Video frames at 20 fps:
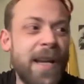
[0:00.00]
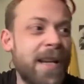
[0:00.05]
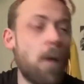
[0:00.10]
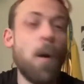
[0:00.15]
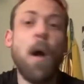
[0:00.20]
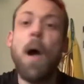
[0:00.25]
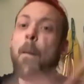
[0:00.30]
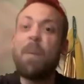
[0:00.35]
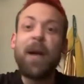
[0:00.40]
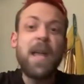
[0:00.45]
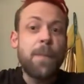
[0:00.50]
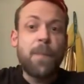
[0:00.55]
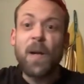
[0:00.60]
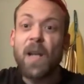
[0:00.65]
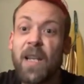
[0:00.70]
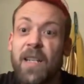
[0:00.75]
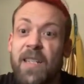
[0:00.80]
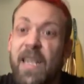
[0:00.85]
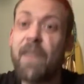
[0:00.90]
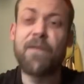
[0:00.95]
You know, people
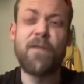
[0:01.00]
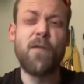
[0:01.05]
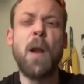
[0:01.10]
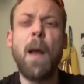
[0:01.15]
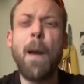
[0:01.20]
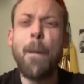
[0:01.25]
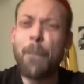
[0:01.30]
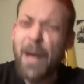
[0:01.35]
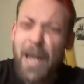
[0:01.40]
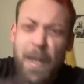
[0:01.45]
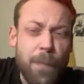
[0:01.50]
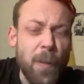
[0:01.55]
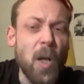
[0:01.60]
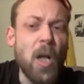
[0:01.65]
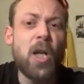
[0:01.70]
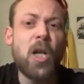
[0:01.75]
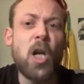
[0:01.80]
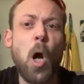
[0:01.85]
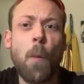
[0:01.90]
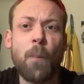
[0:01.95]
are different. People
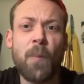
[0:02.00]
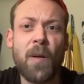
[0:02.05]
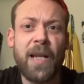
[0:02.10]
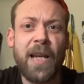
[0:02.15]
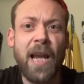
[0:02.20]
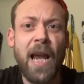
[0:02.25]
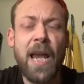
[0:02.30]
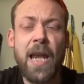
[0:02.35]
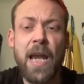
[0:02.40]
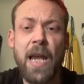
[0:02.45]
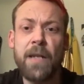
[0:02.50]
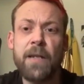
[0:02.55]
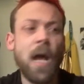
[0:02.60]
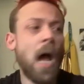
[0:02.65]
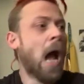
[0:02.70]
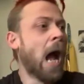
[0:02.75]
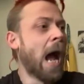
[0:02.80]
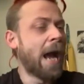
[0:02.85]
are complicated.